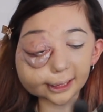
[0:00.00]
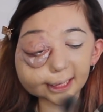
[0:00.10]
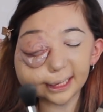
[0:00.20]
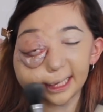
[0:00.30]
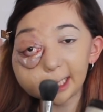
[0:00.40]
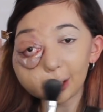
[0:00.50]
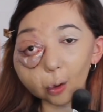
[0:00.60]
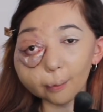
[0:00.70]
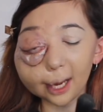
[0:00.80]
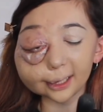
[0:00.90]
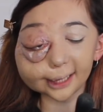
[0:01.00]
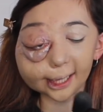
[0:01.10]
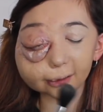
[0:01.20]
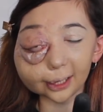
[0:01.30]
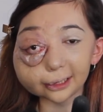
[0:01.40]
This is the Laura
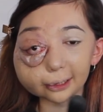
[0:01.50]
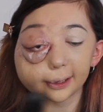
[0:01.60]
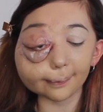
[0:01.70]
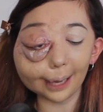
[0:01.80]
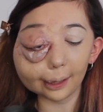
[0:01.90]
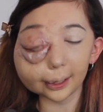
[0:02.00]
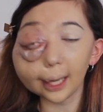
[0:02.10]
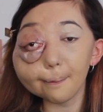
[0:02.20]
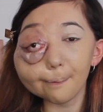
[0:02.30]
Mercier translucent powder.